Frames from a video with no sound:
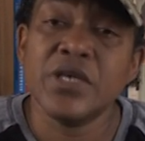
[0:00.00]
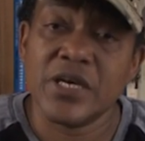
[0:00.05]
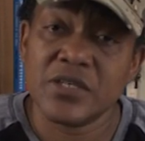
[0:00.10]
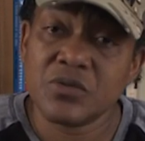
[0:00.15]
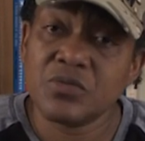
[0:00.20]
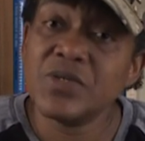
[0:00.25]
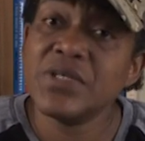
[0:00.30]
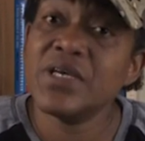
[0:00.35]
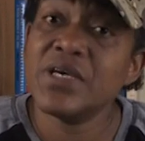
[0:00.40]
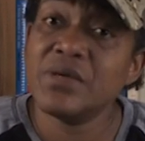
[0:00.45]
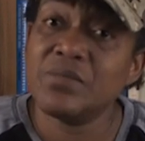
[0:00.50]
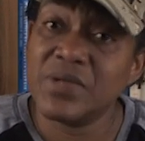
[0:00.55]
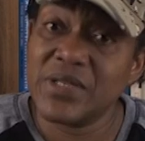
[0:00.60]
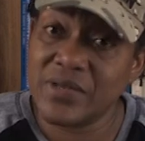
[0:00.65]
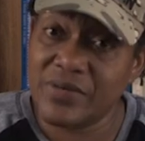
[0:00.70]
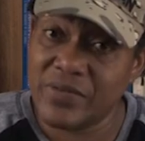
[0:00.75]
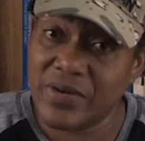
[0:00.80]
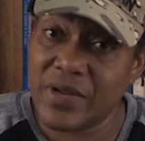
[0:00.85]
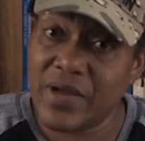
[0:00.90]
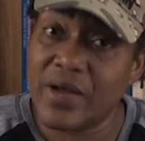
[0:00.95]
Arabia? Yes, we did,
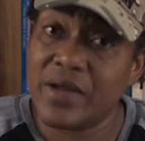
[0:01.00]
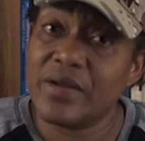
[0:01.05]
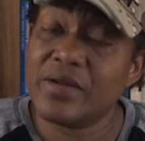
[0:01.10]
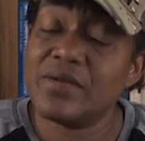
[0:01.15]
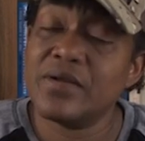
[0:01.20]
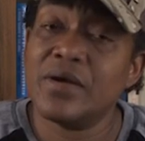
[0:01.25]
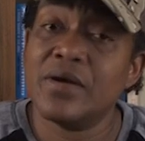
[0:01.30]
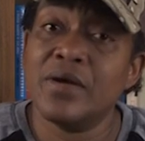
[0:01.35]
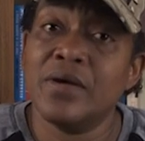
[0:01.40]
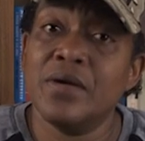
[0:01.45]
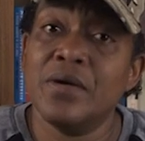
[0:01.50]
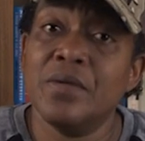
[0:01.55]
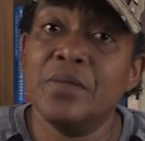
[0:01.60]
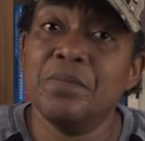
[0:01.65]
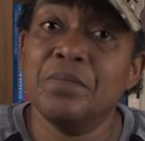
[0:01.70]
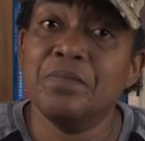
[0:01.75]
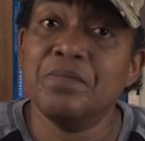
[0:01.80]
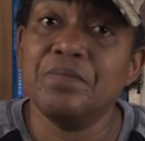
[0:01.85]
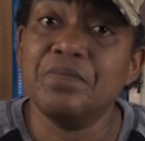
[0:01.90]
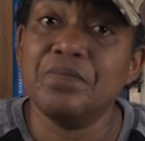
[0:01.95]
believe it or
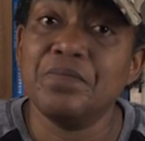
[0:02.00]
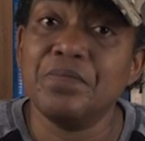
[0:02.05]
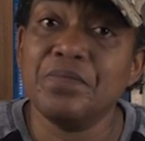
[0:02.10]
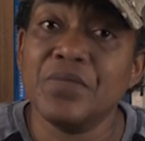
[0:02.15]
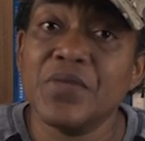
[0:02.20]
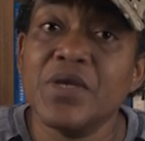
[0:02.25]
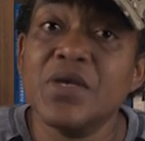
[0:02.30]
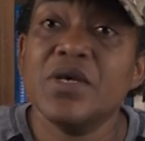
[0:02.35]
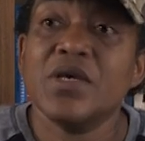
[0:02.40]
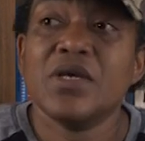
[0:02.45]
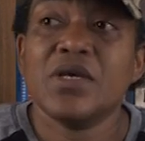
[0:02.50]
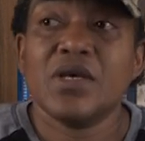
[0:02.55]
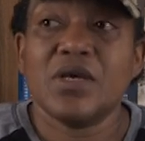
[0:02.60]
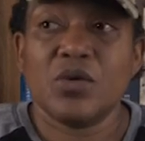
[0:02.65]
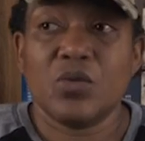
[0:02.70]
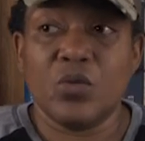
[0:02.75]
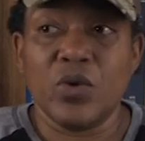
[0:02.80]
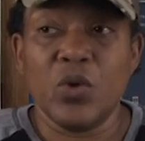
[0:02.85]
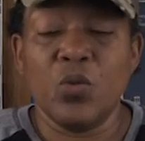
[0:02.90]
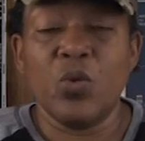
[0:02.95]
not.
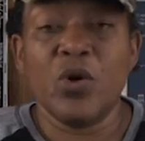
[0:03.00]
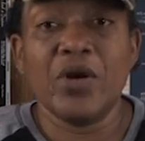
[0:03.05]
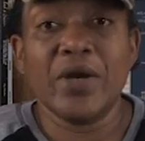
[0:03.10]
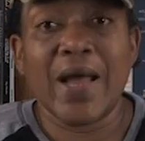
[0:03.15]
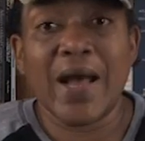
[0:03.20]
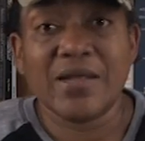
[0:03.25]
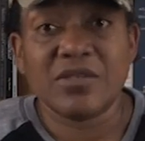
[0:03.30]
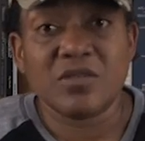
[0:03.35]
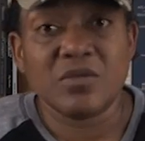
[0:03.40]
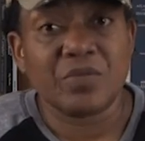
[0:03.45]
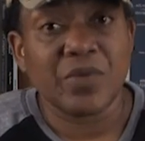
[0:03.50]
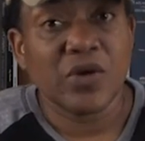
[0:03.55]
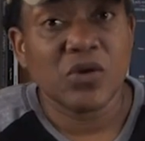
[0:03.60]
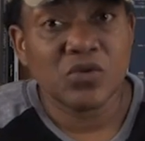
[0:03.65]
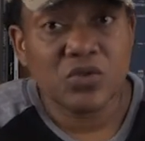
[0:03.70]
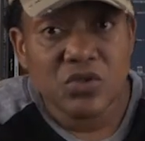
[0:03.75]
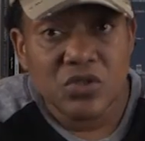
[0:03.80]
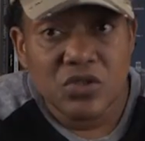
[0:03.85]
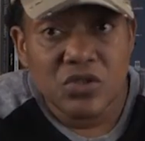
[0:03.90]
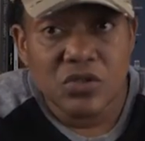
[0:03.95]
We were not
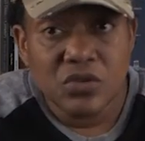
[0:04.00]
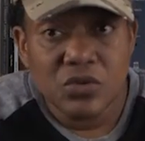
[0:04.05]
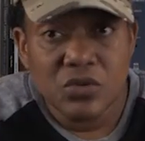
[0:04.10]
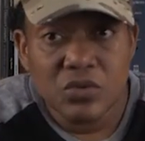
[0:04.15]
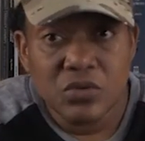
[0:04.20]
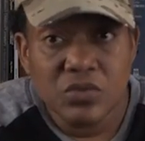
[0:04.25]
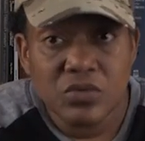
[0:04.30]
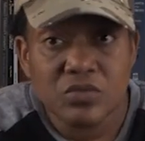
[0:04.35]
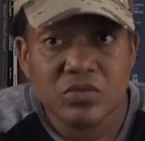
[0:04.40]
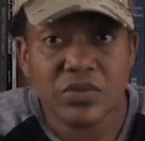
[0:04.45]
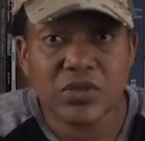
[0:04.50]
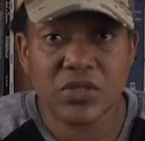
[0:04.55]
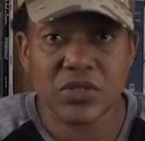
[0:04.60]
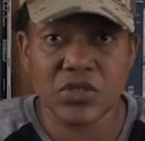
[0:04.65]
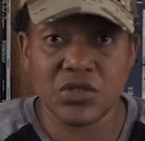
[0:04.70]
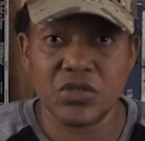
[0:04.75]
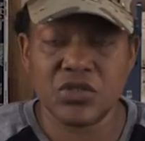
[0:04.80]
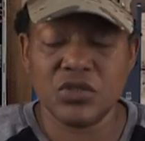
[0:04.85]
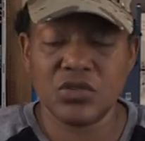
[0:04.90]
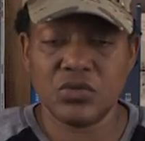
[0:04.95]
supposed to
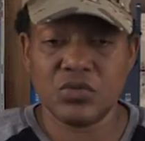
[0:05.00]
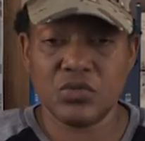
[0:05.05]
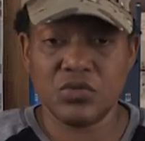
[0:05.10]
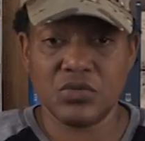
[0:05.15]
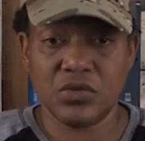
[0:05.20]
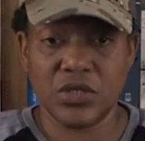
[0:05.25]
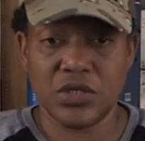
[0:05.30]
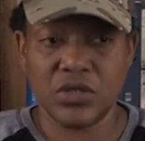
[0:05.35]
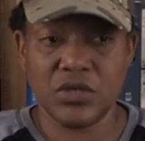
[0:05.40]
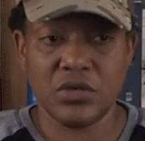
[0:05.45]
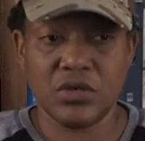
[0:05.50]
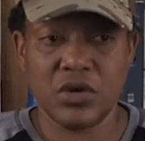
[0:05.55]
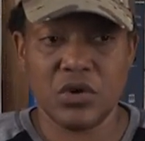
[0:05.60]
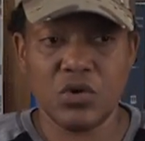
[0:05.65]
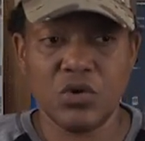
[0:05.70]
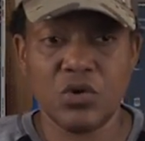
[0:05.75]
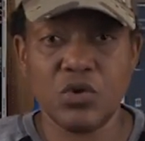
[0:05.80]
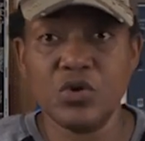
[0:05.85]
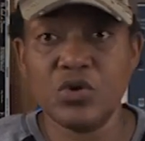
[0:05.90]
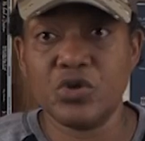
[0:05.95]
because you didn't
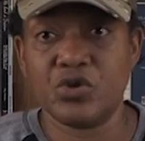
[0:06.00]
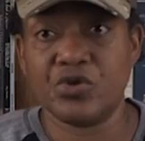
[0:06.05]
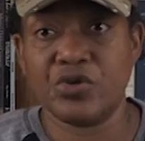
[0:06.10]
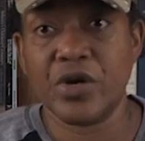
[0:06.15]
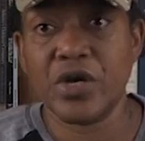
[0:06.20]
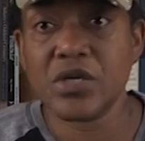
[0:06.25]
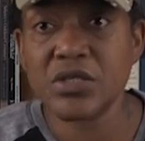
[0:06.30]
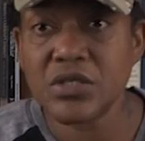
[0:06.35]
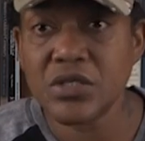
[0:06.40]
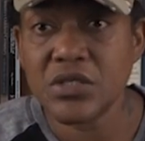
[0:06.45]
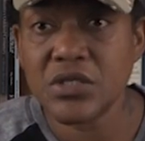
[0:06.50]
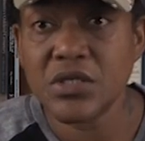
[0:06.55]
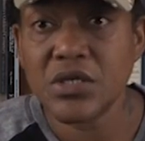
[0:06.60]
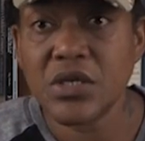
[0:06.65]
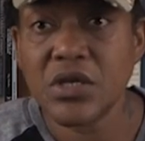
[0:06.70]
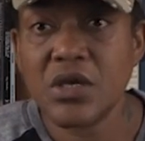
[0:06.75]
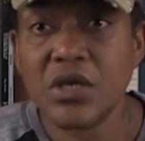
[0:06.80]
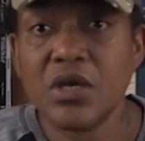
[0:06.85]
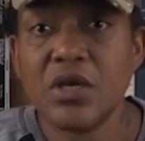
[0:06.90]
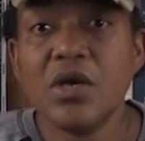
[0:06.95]
know who to trust.
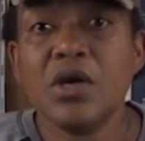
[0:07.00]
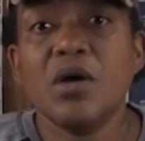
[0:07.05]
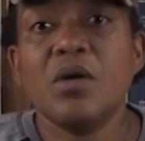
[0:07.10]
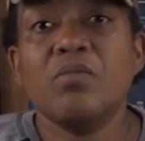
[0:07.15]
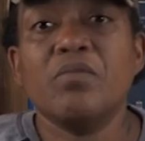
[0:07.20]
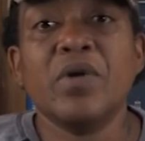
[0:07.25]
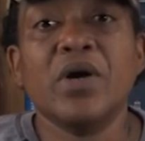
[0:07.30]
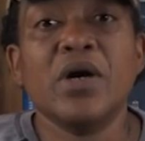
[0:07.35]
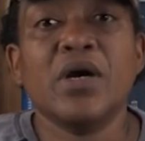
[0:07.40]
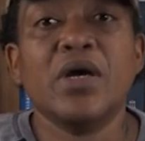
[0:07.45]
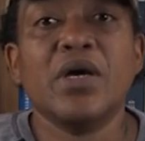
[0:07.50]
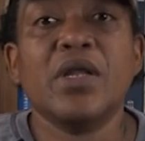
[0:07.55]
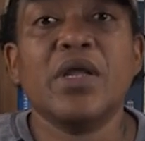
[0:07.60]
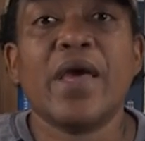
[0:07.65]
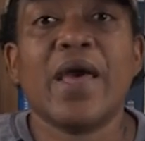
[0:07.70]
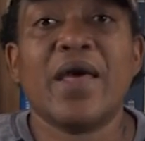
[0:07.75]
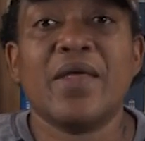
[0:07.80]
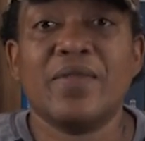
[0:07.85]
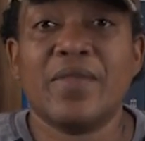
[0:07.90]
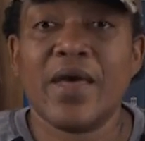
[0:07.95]
But
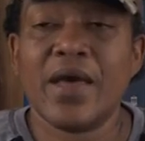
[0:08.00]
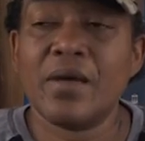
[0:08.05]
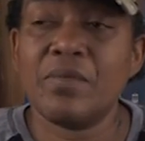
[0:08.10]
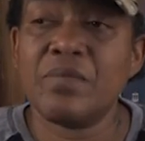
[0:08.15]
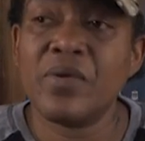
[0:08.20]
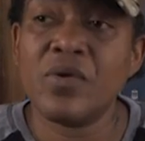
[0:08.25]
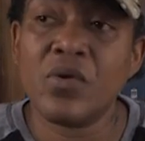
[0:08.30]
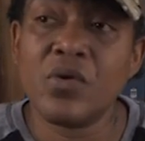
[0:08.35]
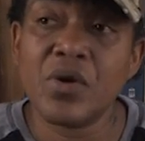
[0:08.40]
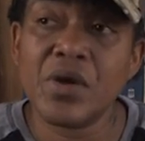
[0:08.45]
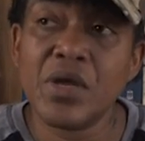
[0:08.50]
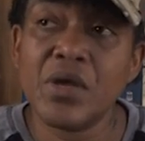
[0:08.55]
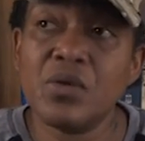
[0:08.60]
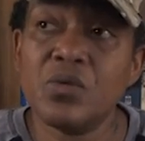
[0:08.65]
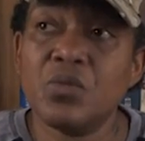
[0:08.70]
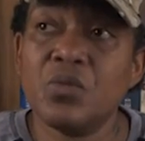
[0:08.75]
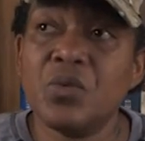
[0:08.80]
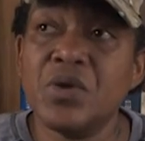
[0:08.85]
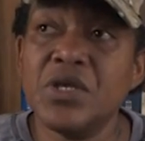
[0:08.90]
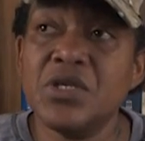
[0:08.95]
at that point,
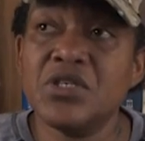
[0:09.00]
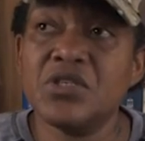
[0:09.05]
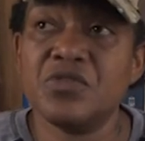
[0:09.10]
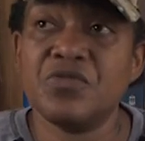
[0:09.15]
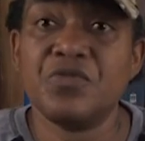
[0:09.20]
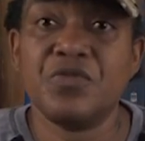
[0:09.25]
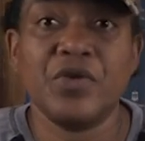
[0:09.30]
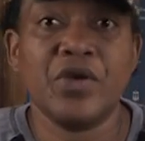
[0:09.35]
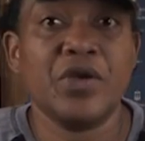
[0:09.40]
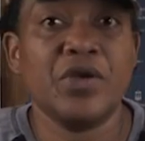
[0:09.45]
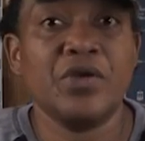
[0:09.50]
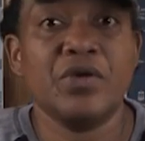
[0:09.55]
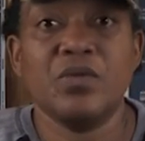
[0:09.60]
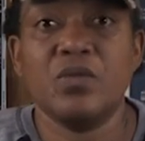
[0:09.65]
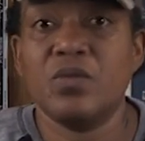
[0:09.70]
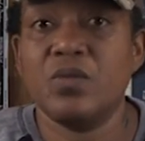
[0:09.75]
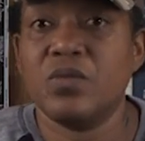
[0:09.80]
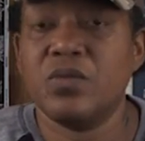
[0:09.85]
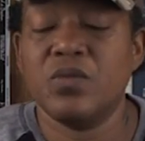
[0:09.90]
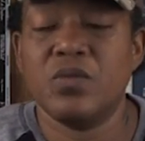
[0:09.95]
we just
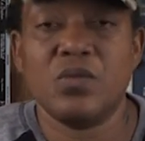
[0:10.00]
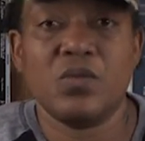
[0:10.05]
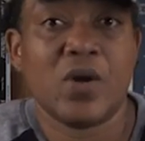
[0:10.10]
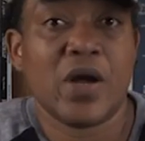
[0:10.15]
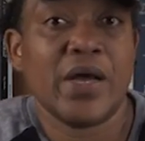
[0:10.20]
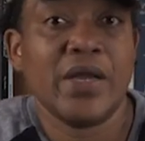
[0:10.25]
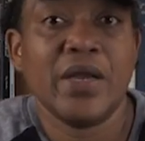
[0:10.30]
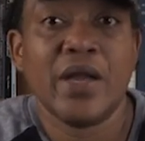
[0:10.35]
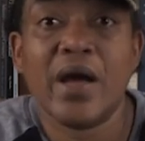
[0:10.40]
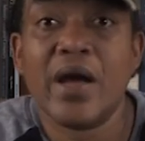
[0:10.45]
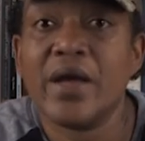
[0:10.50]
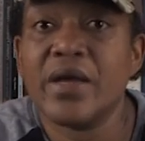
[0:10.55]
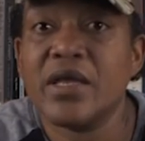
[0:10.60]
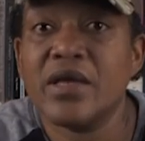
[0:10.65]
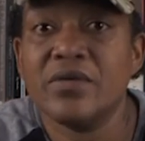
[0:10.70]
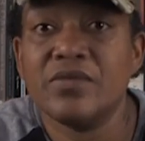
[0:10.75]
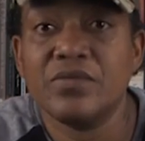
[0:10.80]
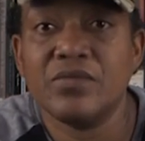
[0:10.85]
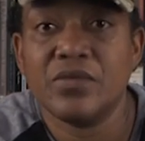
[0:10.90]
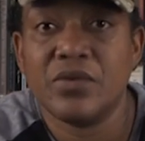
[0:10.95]
figured, why not
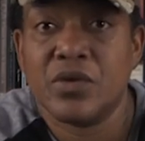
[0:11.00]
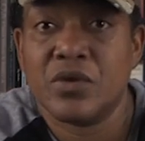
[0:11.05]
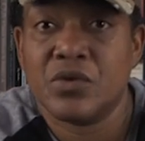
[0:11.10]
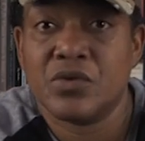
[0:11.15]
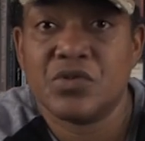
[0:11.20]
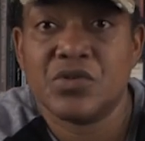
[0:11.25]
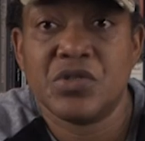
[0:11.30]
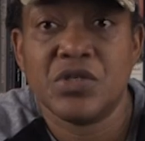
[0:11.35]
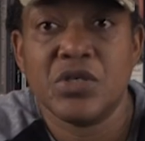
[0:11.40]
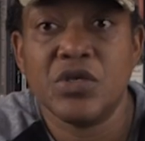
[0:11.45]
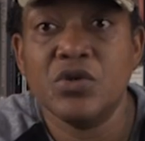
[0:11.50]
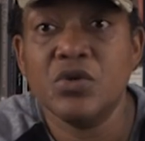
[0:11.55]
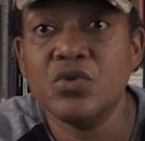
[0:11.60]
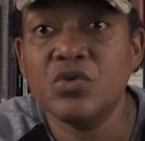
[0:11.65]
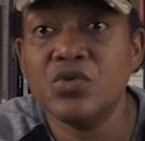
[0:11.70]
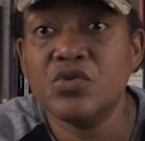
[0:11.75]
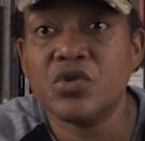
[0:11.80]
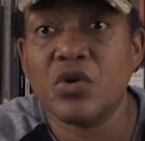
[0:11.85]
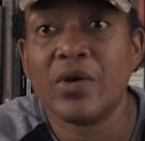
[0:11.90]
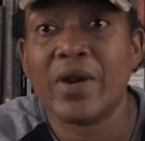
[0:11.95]
get, you know, see
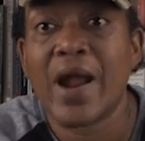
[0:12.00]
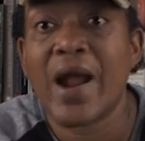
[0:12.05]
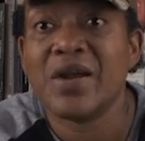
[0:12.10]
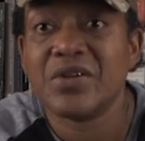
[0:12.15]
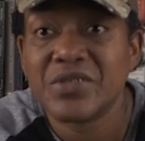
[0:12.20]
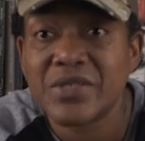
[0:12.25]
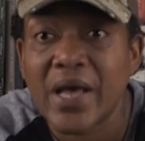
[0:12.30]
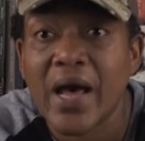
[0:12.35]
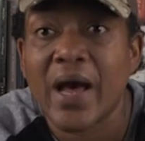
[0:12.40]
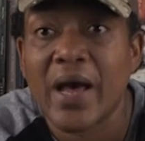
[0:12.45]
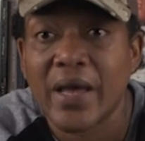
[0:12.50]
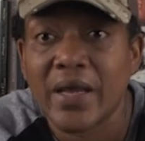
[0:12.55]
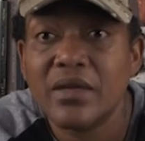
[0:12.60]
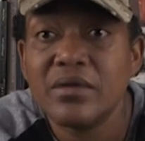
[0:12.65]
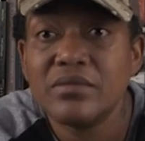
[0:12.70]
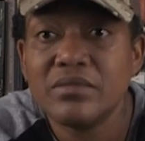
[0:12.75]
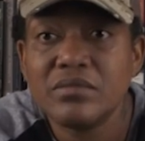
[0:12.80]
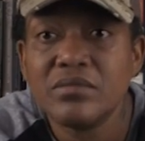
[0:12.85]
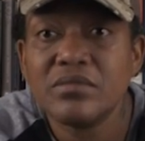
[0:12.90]
who's on our side.